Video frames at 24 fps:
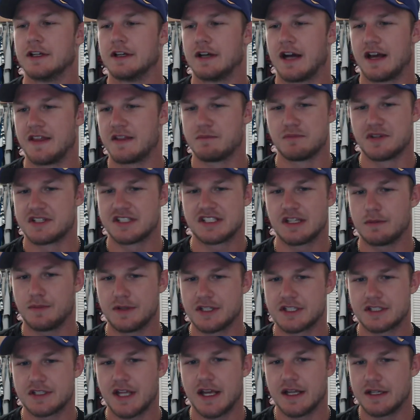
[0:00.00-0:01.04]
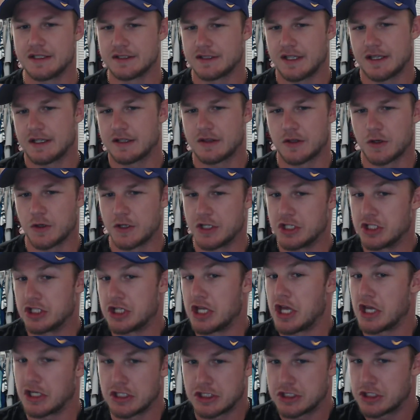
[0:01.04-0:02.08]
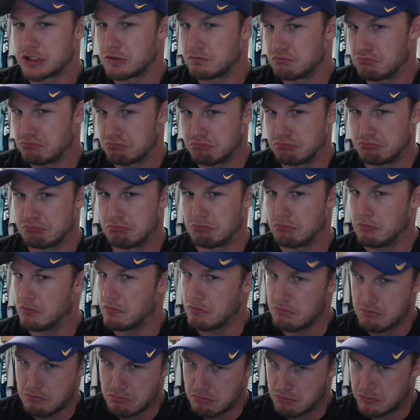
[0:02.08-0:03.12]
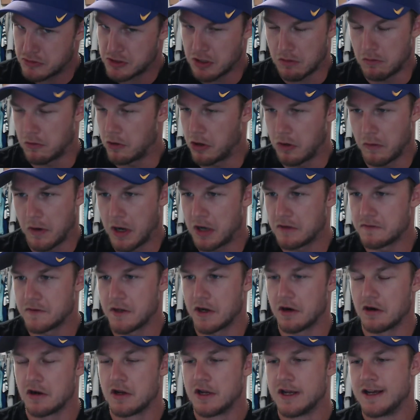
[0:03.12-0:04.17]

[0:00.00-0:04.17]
I think Mississippi State is like 36, somewhere around there.